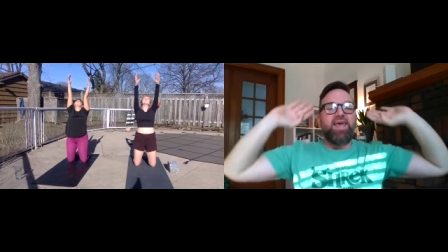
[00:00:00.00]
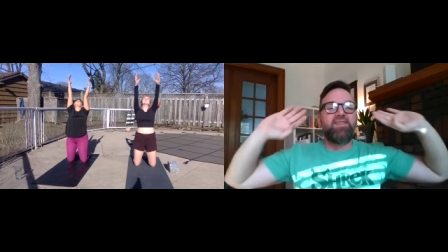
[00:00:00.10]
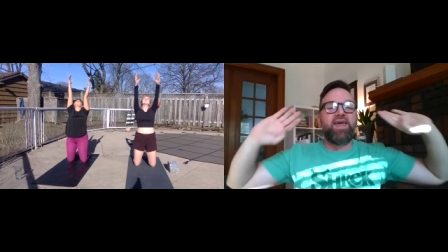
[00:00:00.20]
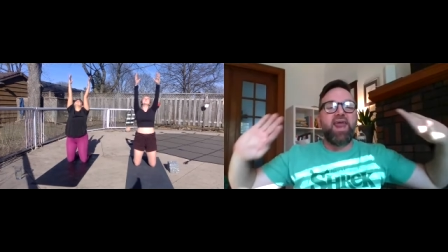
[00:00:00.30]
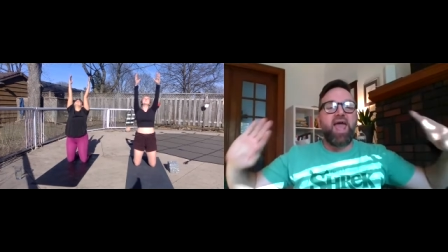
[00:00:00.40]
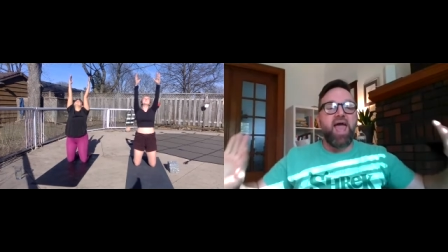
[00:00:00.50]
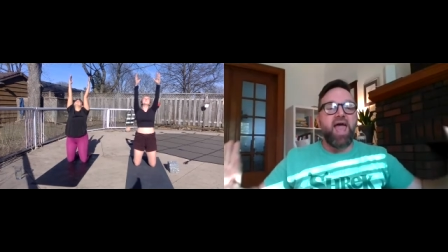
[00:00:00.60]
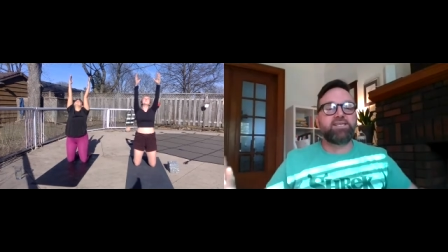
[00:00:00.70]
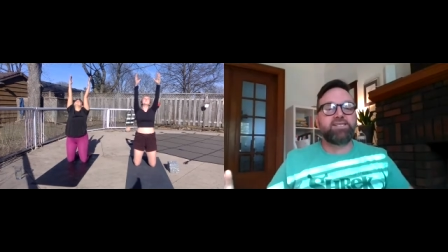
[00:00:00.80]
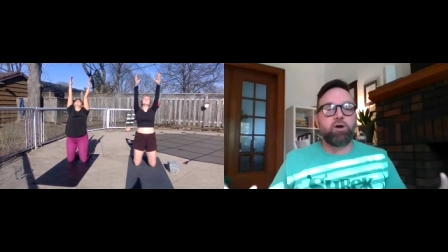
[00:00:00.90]
And then
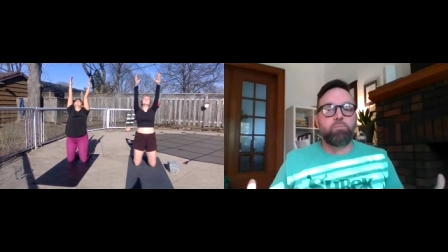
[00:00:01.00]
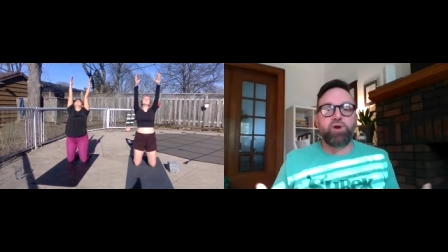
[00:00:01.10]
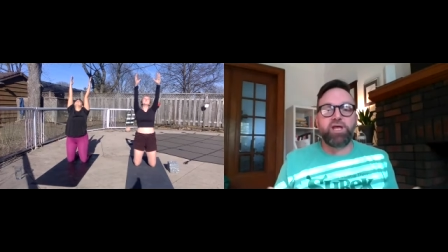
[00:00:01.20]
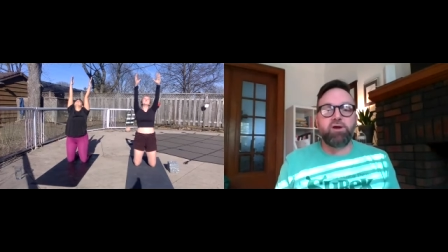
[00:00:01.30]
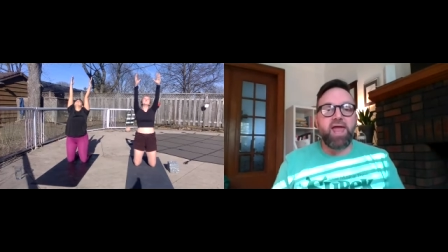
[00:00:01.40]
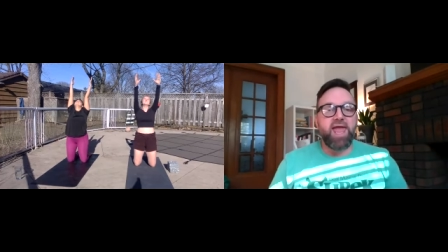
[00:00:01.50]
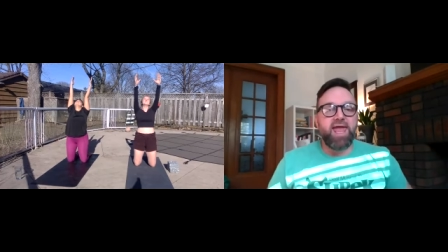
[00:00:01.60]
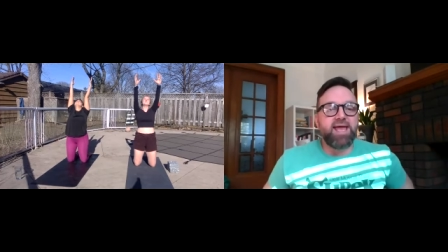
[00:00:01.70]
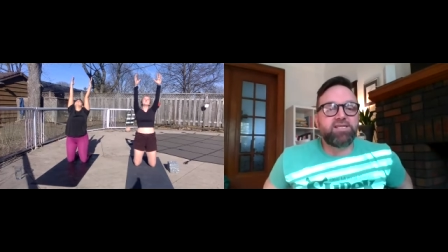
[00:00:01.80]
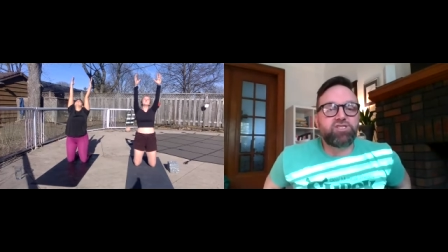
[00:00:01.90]
exhale, bring your
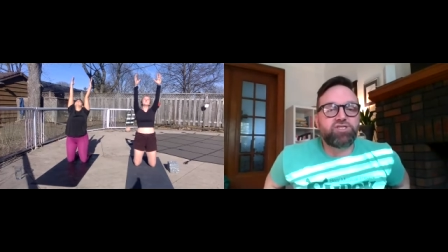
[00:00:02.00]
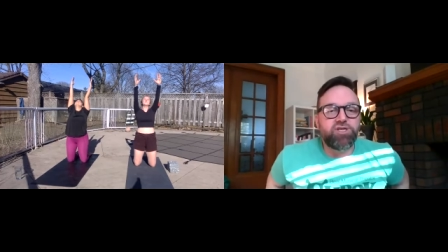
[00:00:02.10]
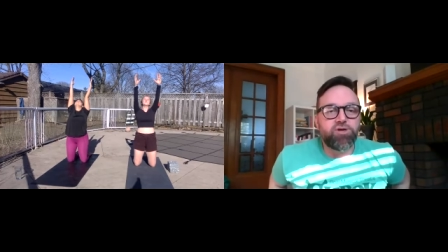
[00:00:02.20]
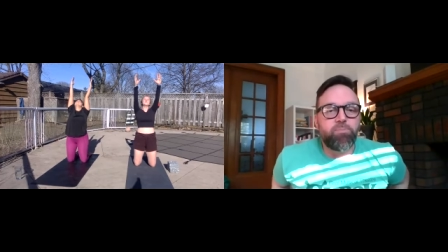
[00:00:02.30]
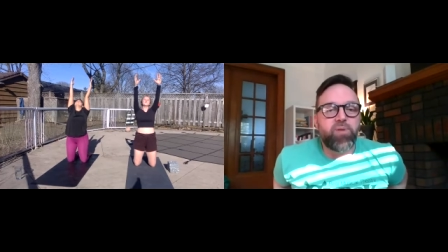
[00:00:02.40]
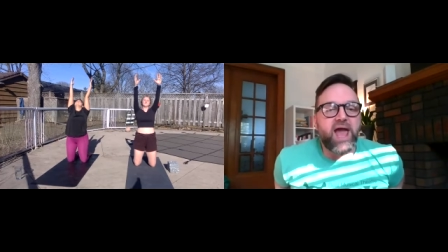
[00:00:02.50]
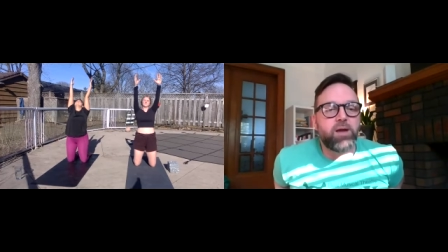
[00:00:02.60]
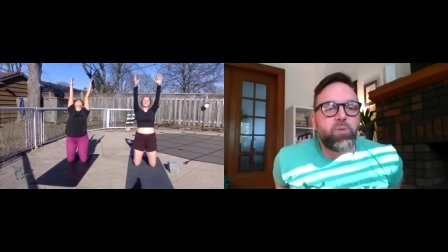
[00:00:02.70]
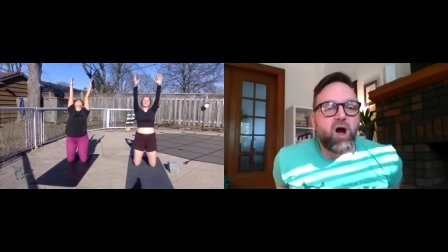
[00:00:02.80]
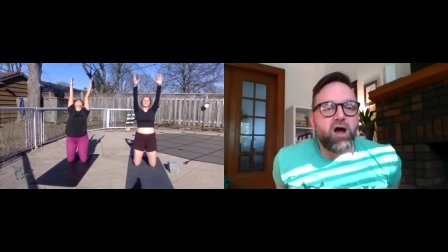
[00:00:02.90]
hands to your
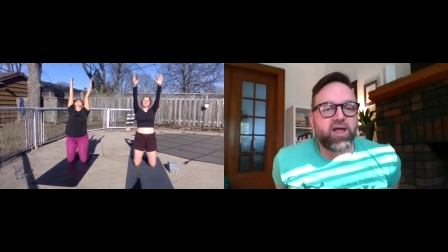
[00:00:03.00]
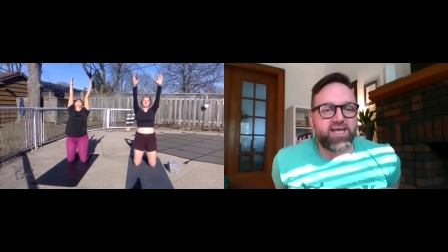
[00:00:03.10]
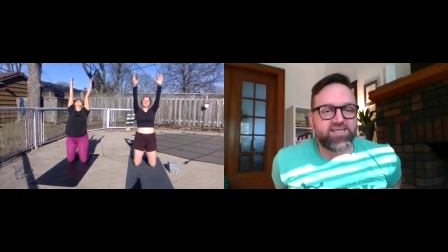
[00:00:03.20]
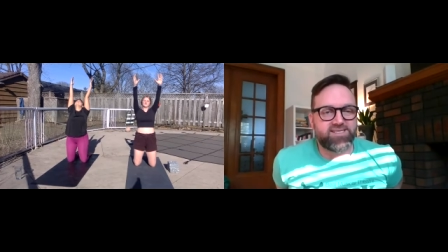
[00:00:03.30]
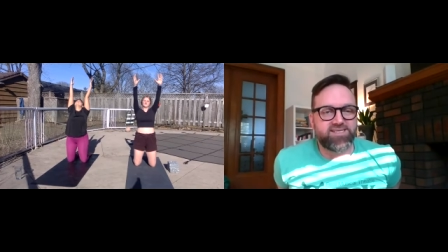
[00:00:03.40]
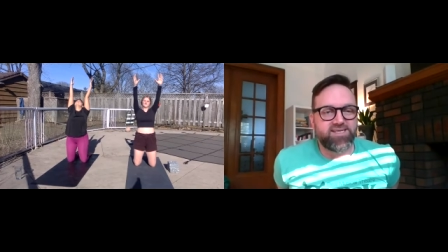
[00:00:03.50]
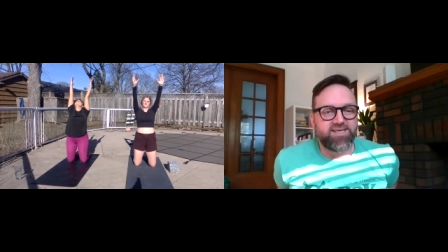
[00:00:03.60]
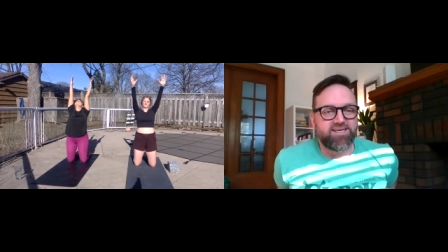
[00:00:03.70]
back pockets.